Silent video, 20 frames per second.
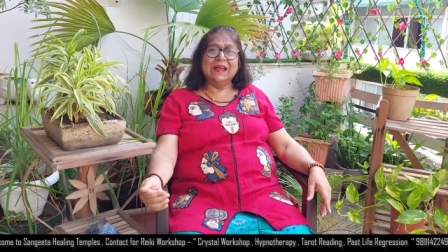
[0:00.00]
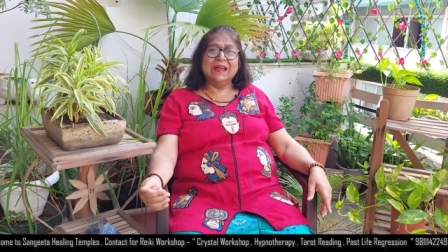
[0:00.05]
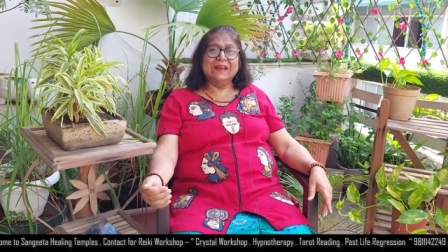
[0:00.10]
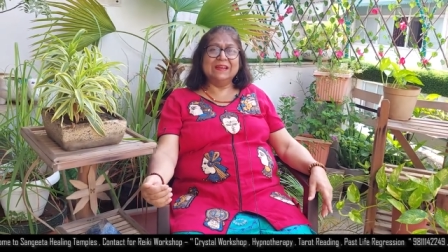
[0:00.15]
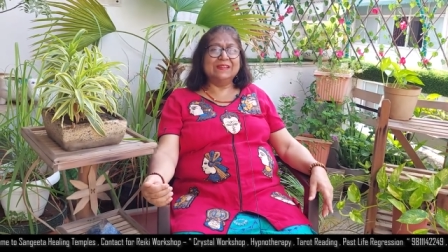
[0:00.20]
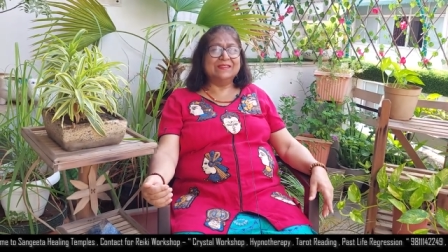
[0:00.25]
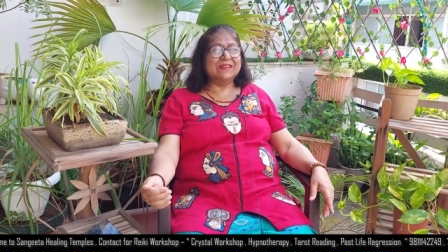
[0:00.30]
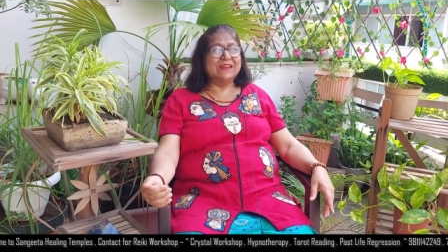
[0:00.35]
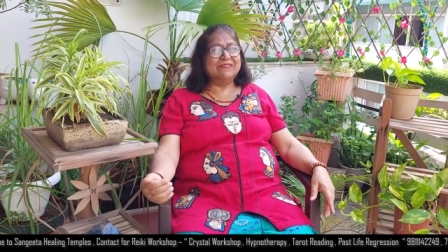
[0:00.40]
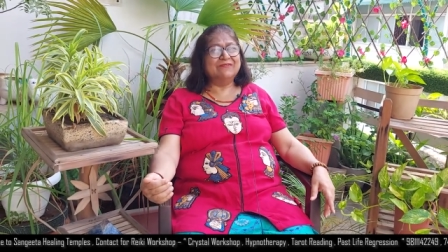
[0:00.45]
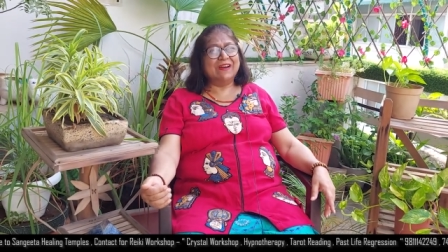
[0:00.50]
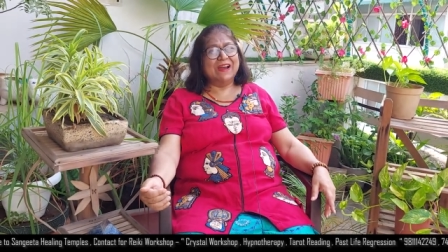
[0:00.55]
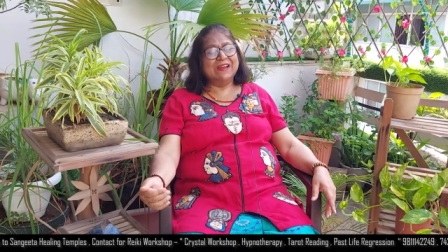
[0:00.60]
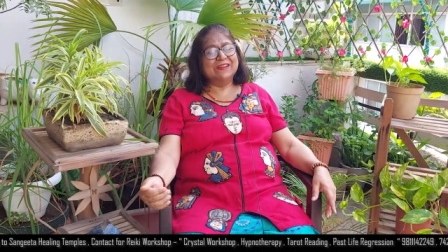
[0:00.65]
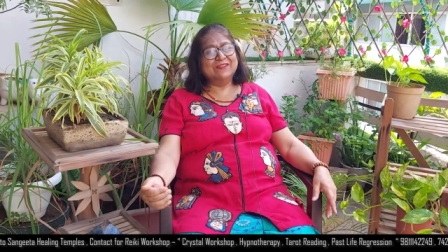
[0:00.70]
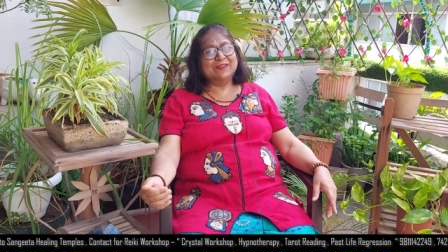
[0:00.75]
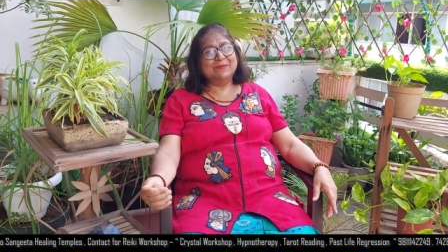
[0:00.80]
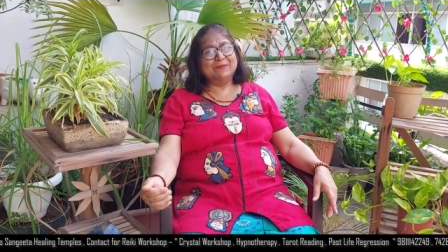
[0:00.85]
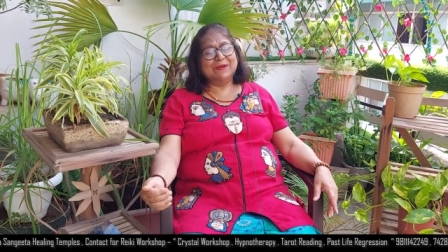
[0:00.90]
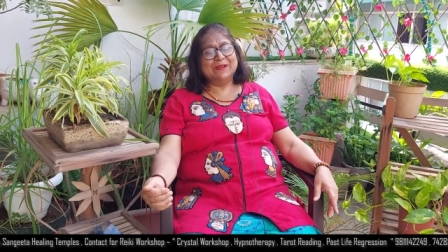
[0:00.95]
it is
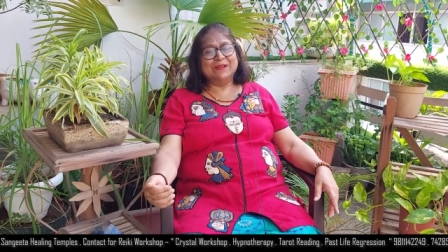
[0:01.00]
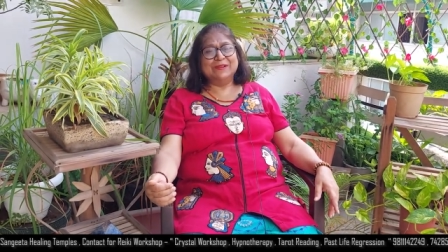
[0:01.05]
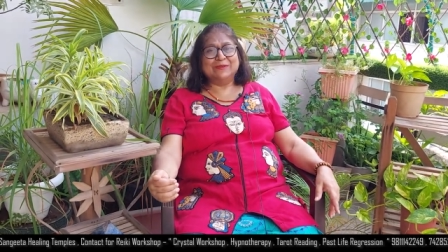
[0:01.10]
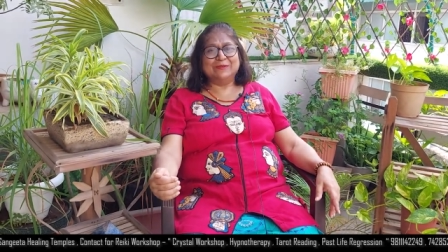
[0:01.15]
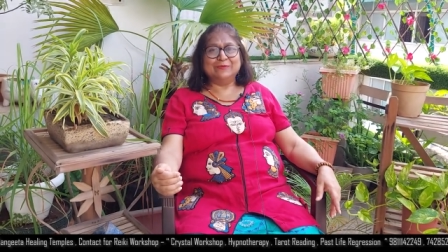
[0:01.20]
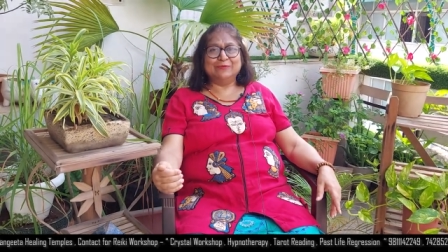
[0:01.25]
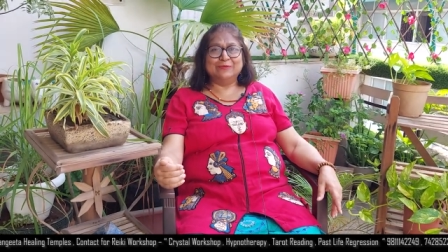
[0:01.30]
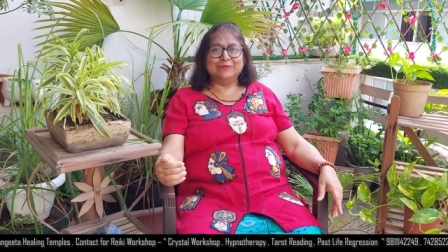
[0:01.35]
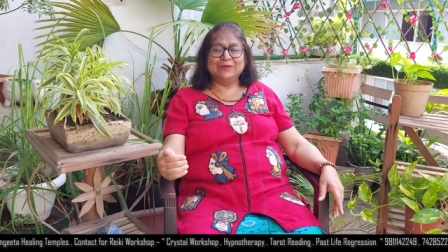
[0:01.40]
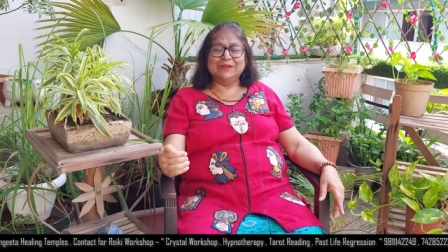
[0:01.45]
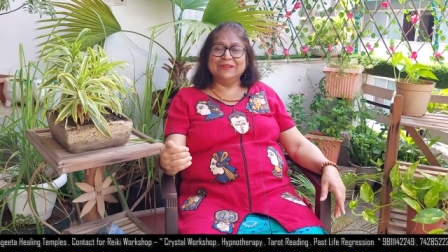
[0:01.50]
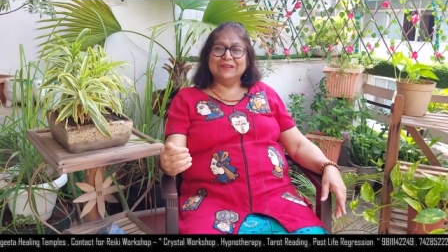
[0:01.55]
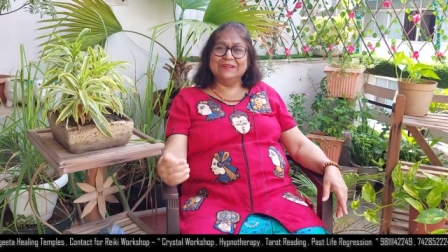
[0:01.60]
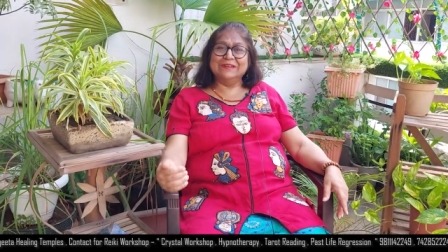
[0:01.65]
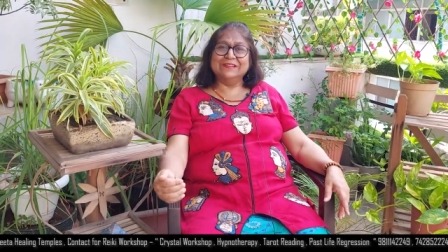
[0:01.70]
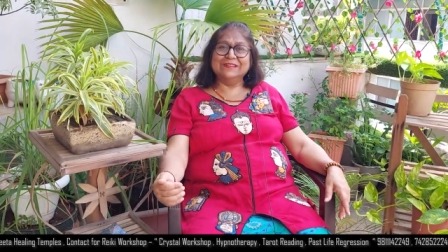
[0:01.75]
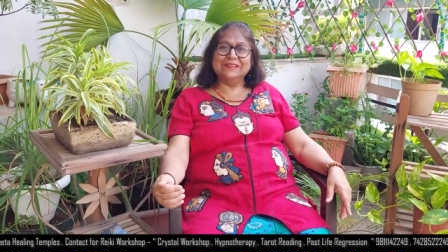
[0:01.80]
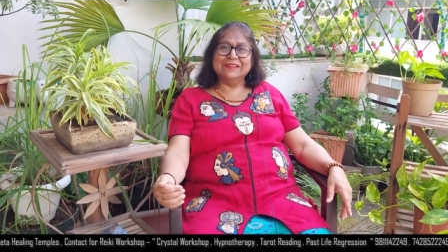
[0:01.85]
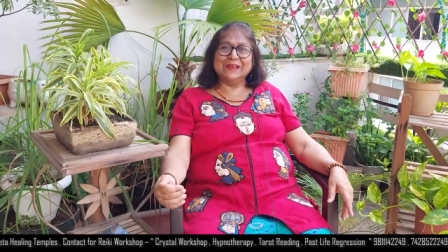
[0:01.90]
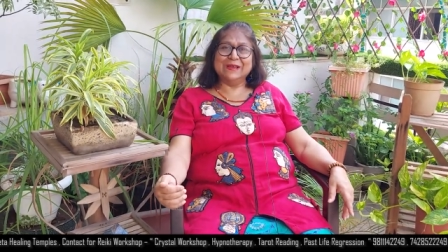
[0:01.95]
advisable to
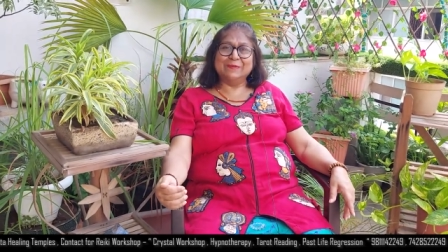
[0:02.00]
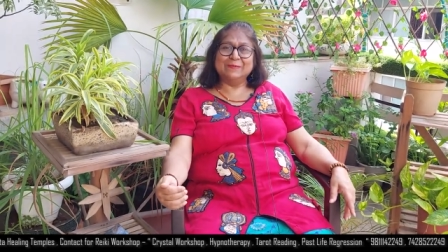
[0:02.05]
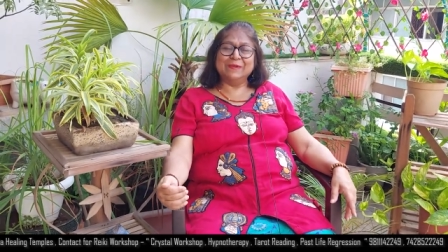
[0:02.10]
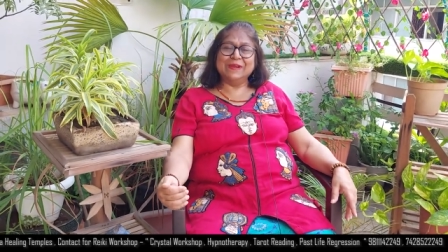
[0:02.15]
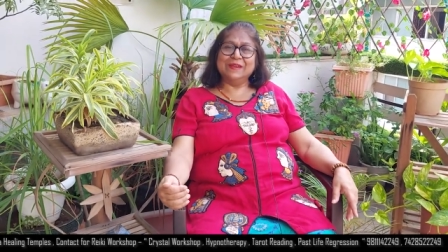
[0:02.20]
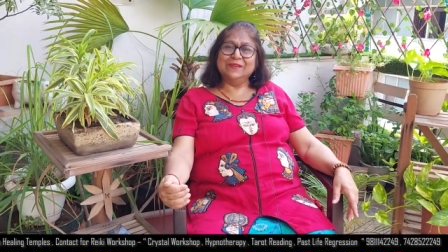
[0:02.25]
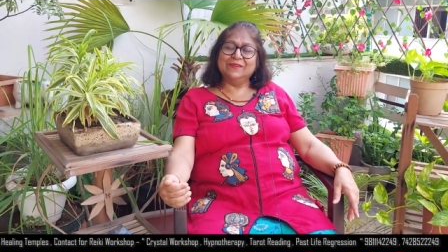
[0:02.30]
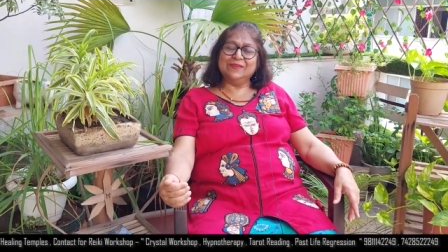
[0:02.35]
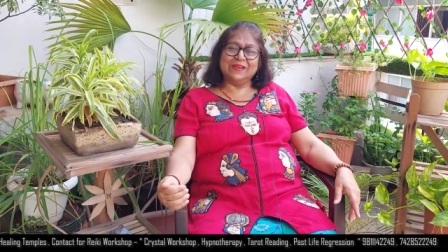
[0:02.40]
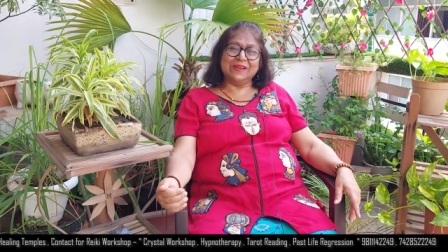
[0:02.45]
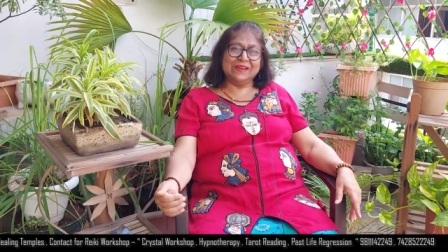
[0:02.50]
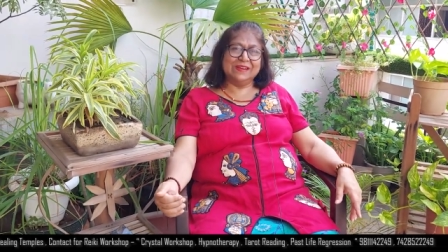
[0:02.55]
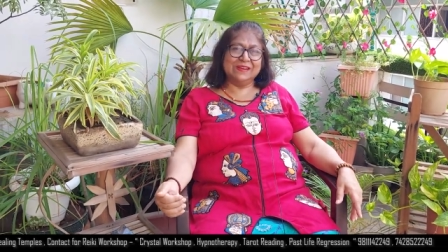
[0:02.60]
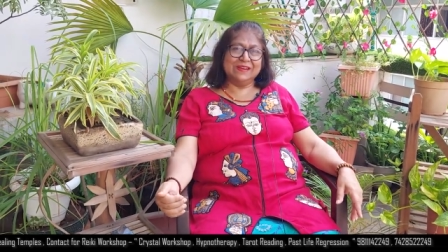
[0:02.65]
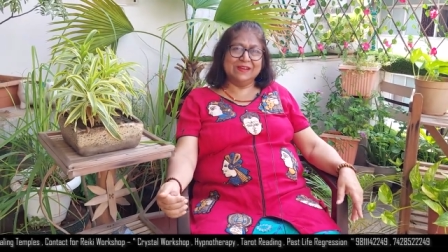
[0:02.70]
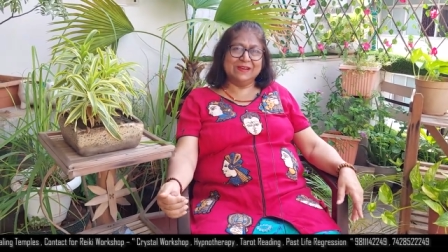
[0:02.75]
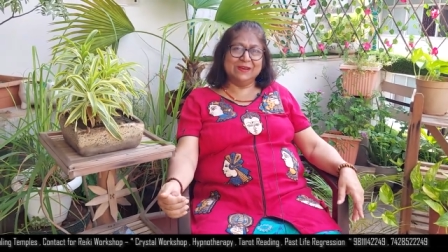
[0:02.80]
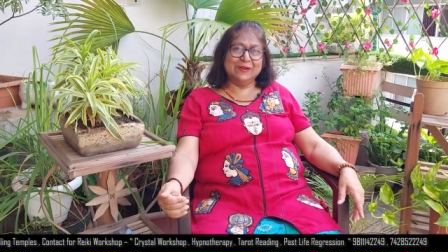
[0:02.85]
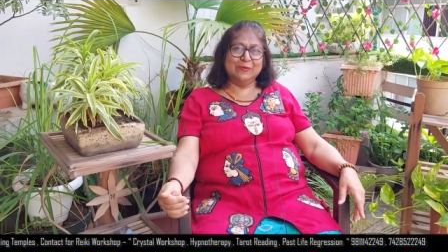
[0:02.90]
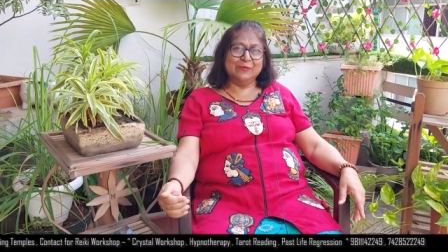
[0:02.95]
learn them in
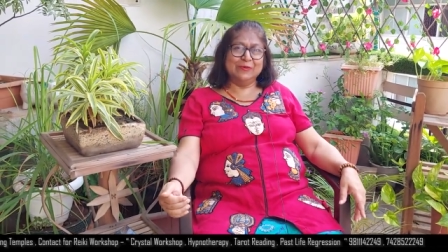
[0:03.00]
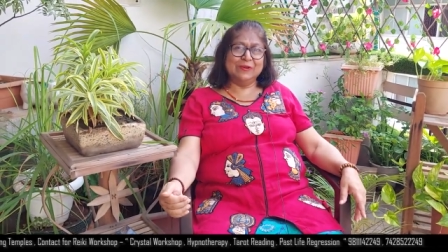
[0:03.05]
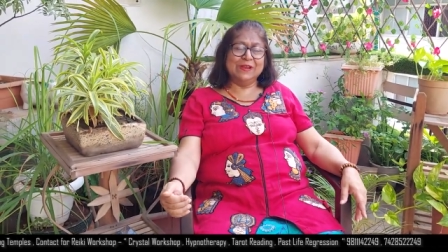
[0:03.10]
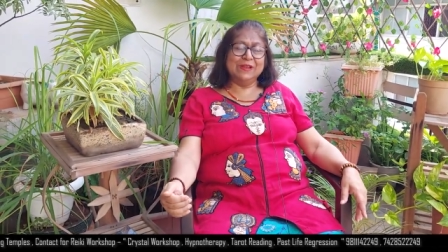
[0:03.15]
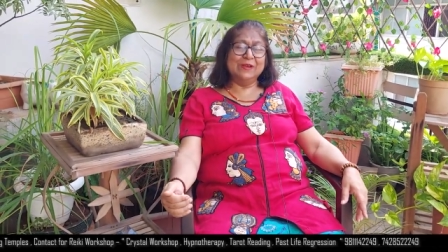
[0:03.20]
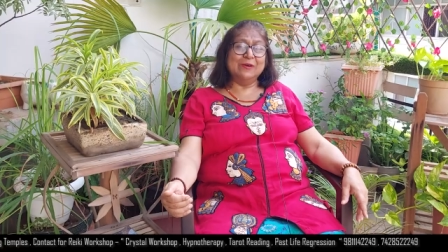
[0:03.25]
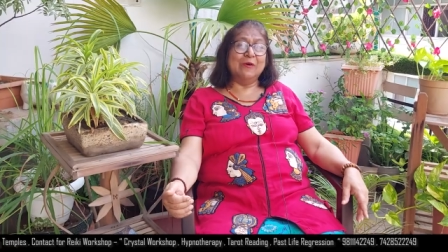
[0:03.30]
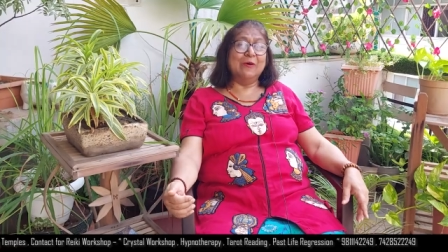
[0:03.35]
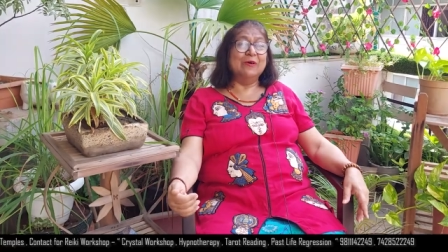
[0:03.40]
second degree only,